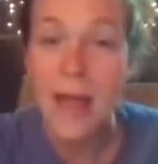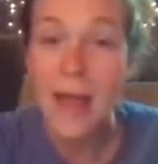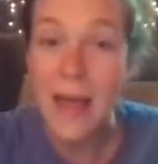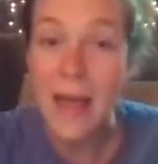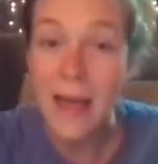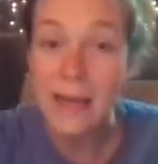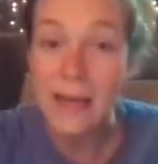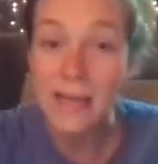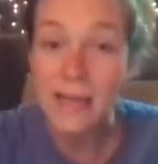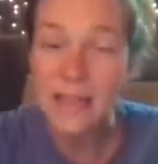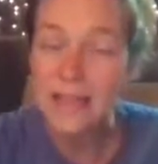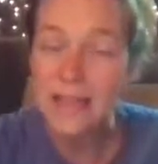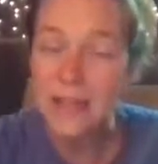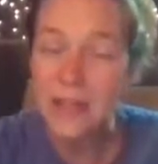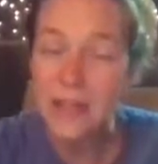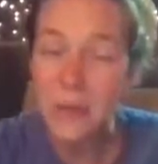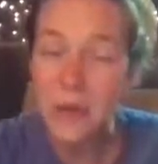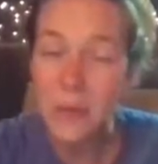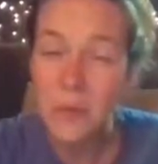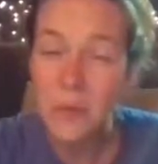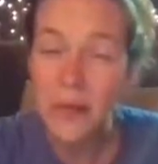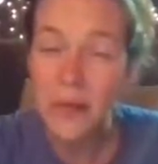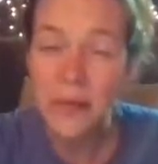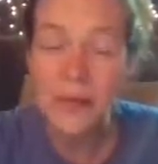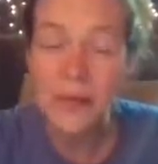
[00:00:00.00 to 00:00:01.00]
And you
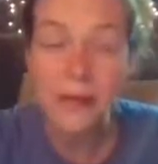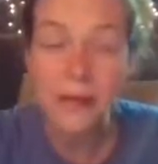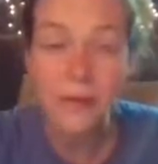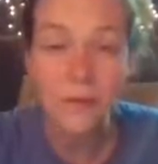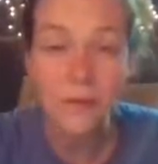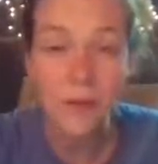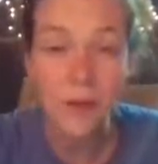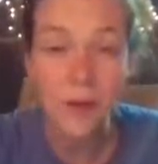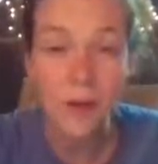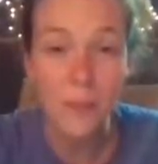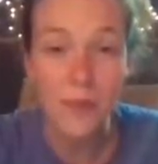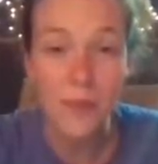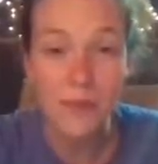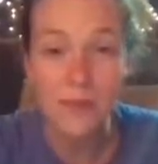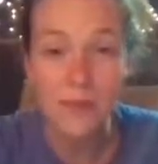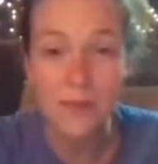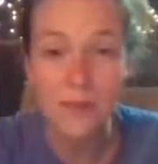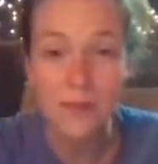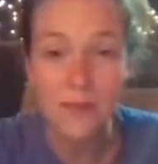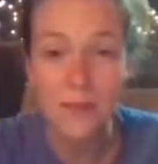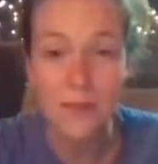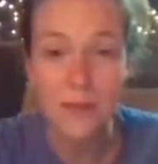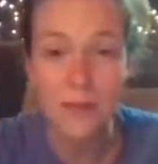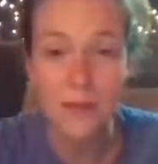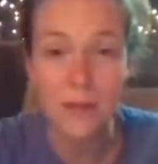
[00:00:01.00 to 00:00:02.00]
know what? If your
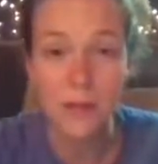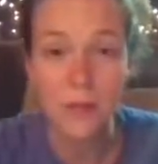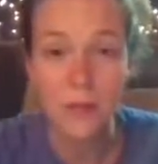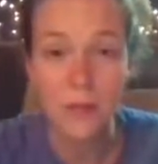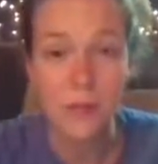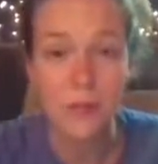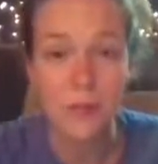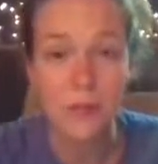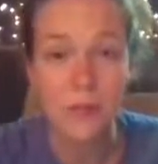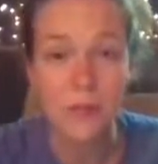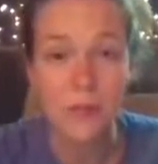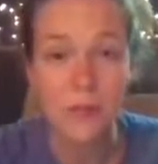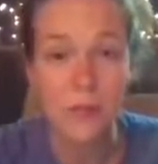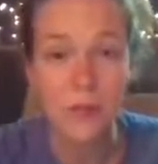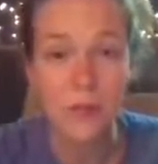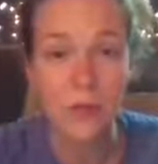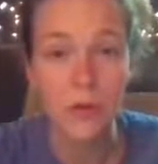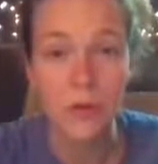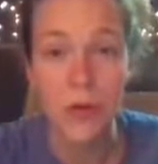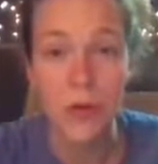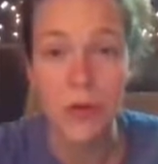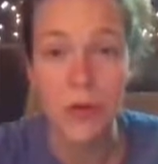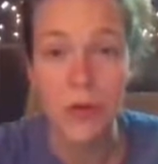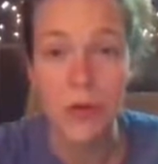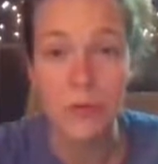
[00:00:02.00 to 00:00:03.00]
upline's not available and you do
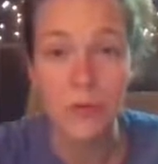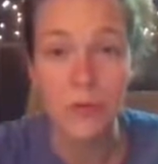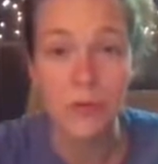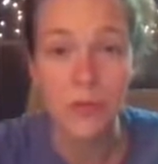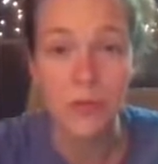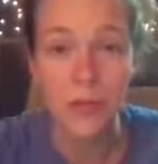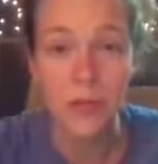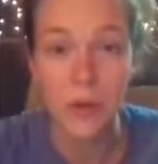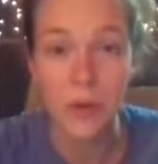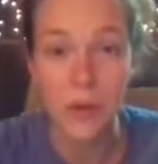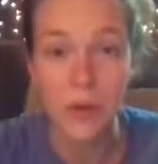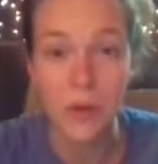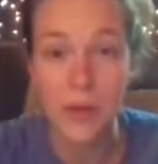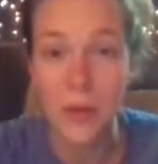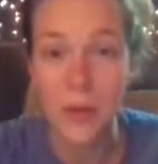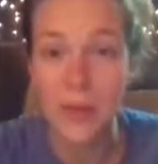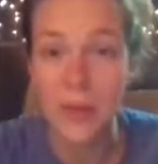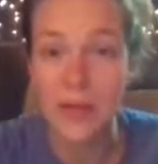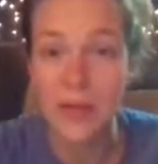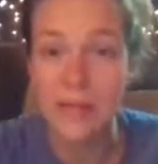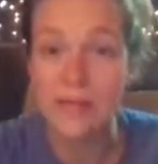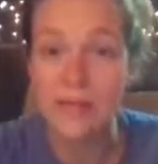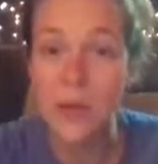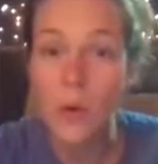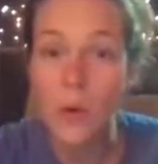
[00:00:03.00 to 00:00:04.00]
the call and you don't
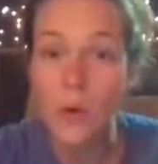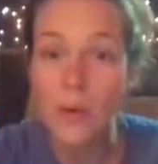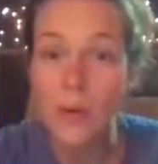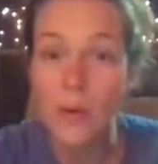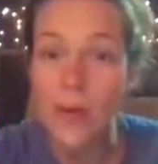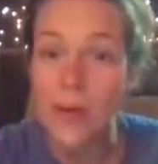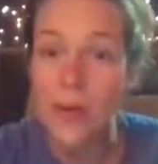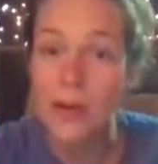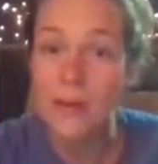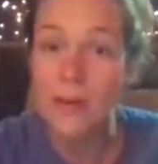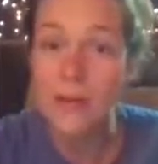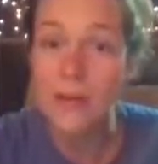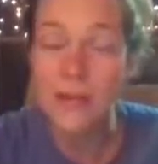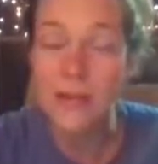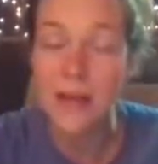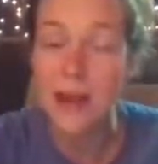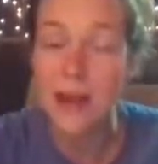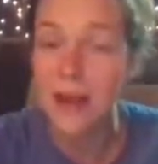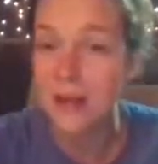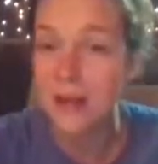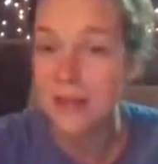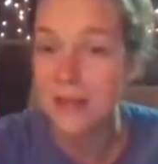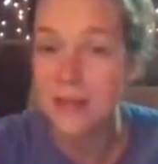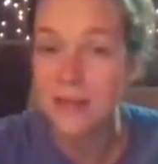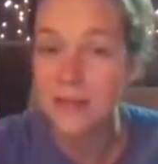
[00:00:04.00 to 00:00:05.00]
know, it's okay to be
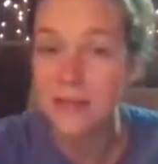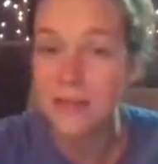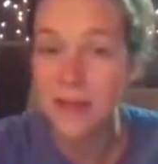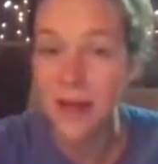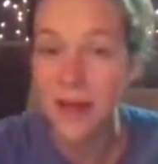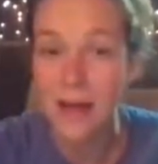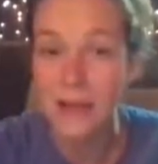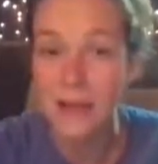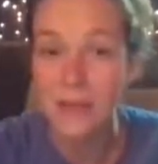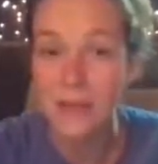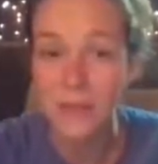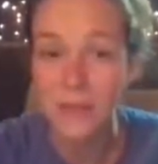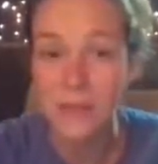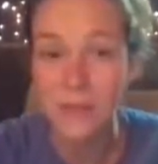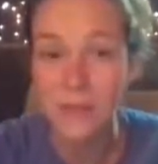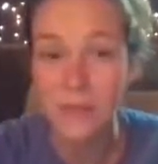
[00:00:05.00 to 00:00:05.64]
honest, guys.